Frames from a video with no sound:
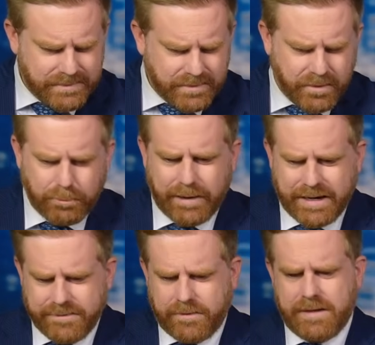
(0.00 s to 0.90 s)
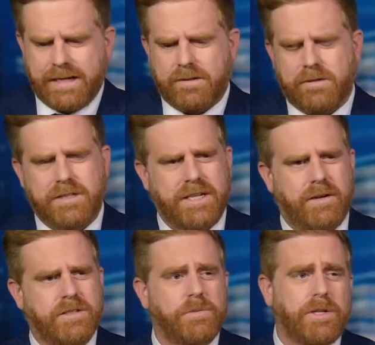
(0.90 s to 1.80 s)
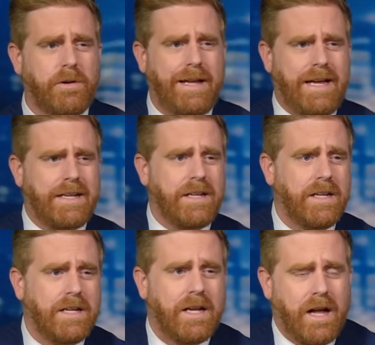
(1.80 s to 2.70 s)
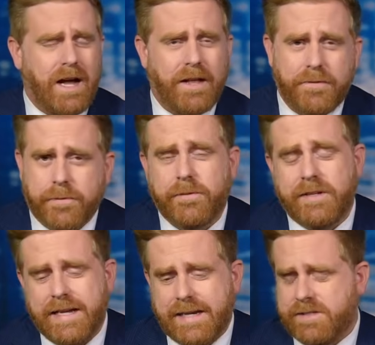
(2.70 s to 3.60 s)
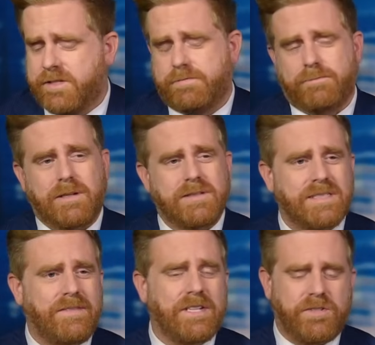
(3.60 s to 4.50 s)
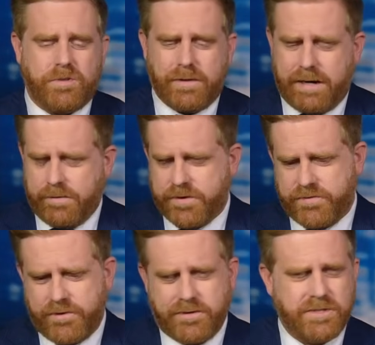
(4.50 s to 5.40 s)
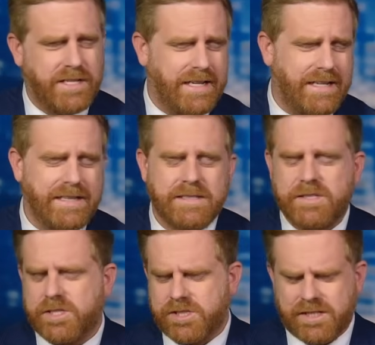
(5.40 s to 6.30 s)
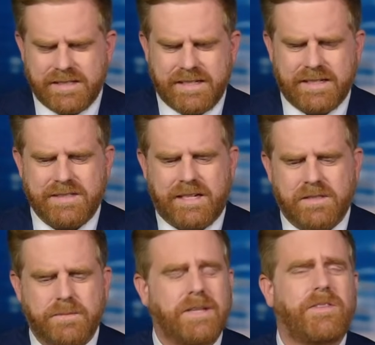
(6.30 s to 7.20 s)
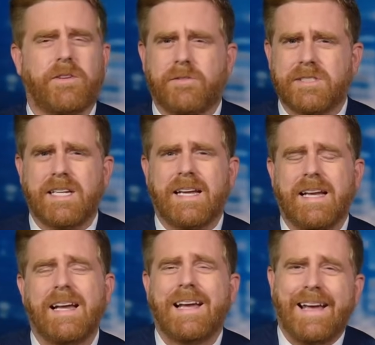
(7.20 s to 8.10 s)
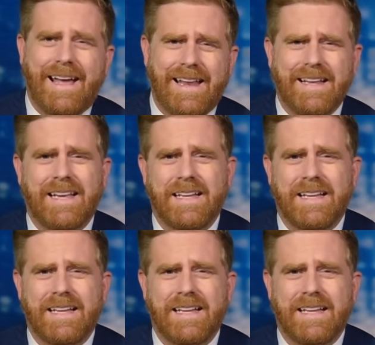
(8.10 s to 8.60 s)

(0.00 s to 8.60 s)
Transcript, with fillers: the rainfall outlook here as we go ahead uh, through the next, well, 72 hours first. And this is just going to take us out to about Thursday, heading